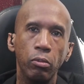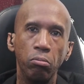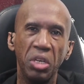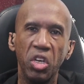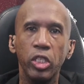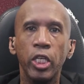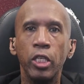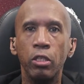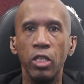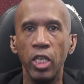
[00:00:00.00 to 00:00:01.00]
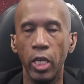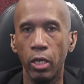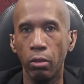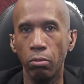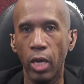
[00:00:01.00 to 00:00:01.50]
because it is needed
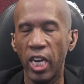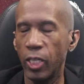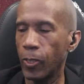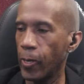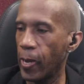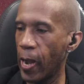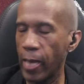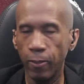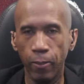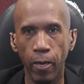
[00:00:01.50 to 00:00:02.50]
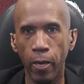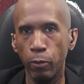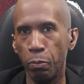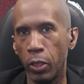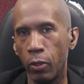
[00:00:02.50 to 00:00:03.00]
and it's a nasty ass
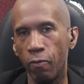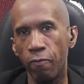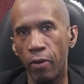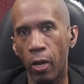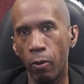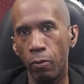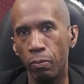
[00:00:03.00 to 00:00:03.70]
pill to follow.